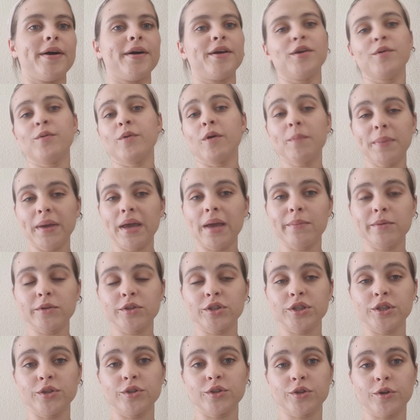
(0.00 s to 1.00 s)
You won't be able
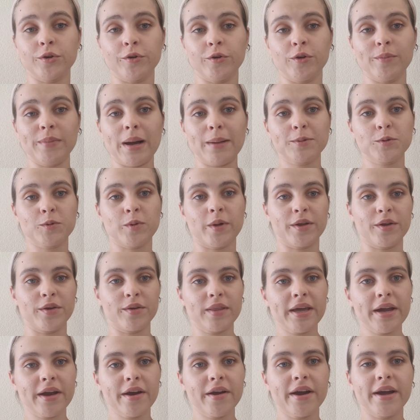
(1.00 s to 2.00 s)
to use Google Maps while you're
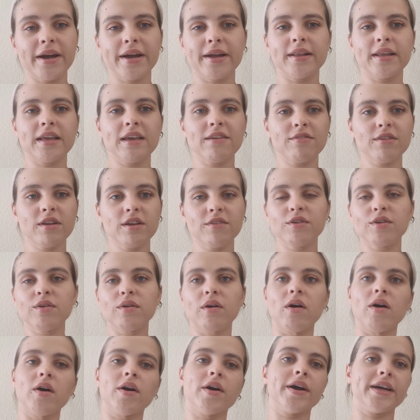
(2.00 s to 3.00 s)
there, and even if you
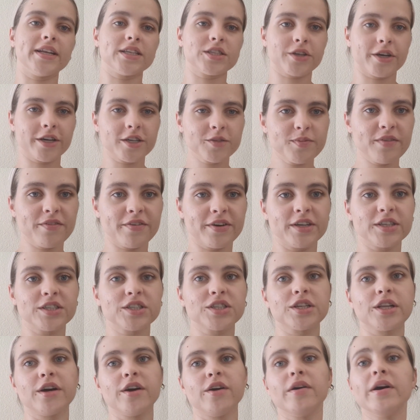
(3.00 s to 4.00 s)
are, it's going to be very
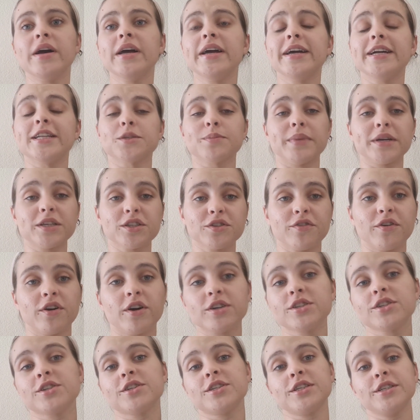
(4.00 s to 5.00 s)
slow. It's much
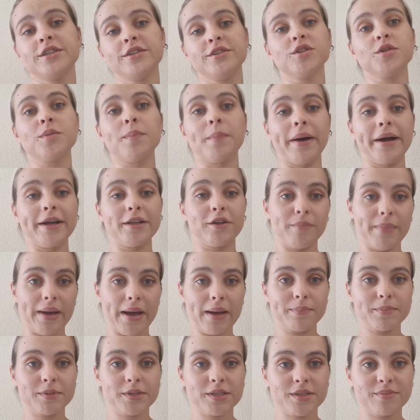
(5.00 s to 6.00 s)
faster to use Baidu
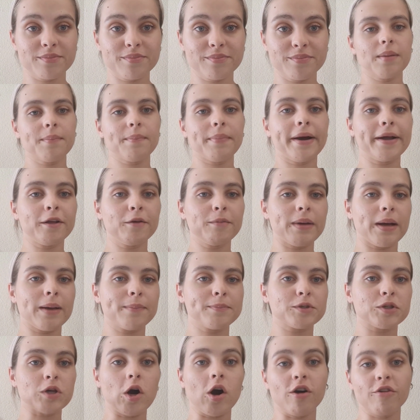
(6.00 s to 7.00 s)
Maps. Baidu
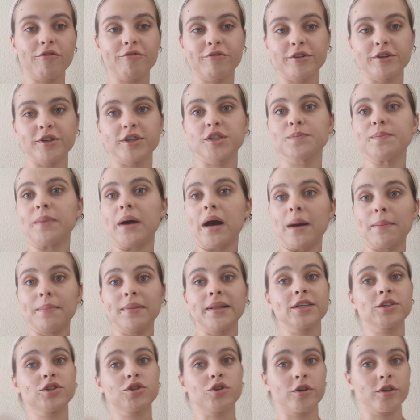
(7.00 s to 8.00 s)
Maps offers
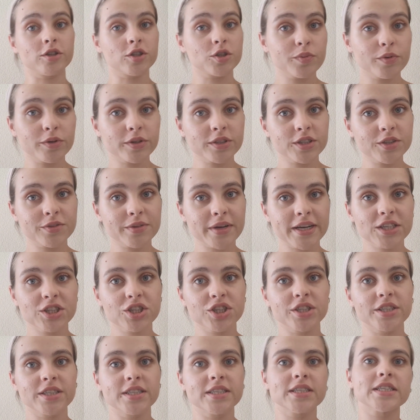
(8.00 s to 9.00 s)
public transport
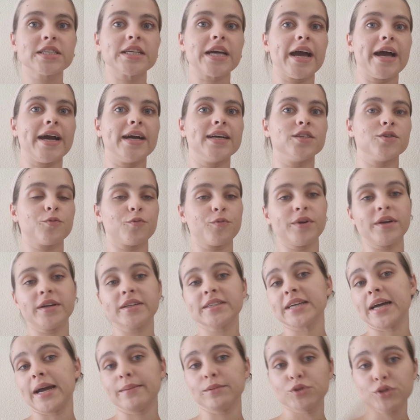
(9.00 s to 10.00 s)
directions and
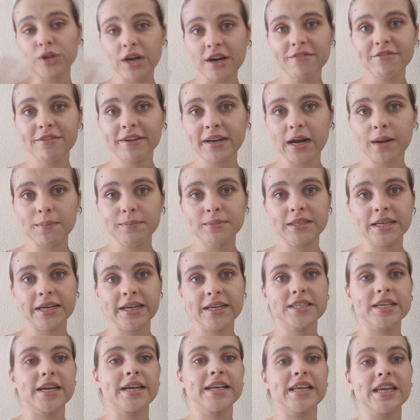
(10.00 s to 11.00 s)
real-time traffic
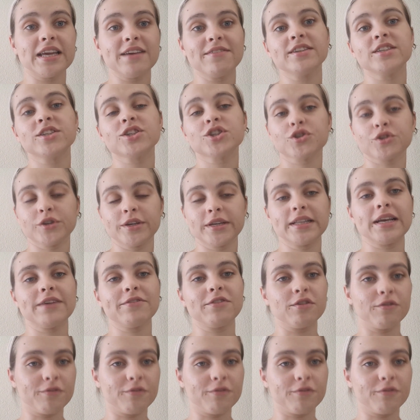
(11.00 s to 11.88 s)
updates and even street-level